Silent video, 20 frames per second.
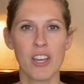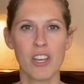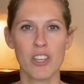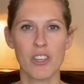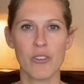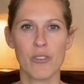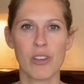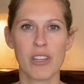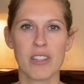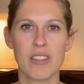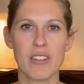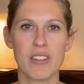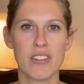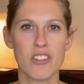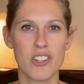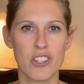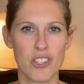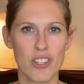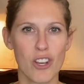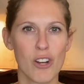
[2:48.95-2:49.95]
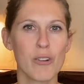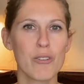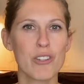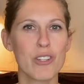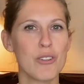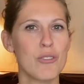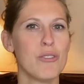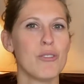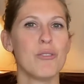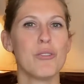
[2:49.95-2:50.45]
you can just go
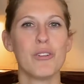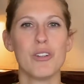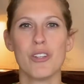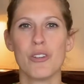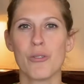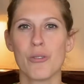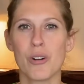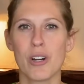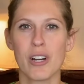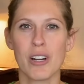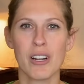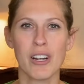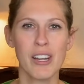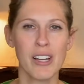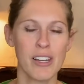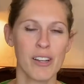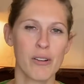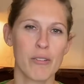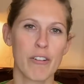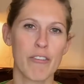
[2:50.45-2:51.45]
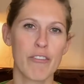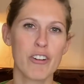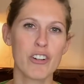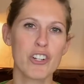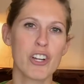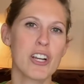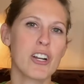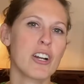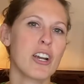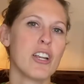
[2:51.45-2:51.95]
to your
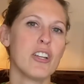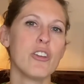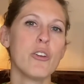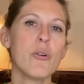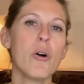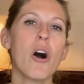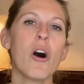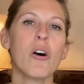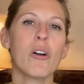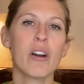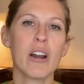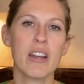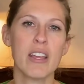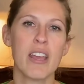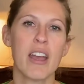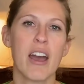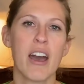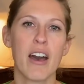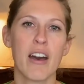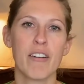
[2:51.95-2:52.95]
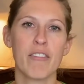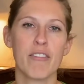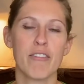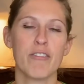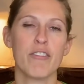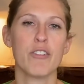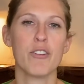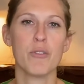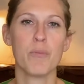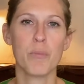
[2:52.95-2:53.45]
refrigerator and you already have
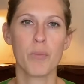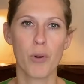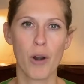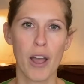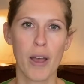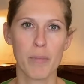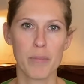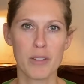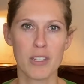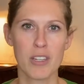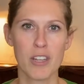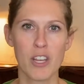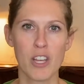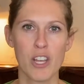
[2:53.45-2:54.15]
food prepped.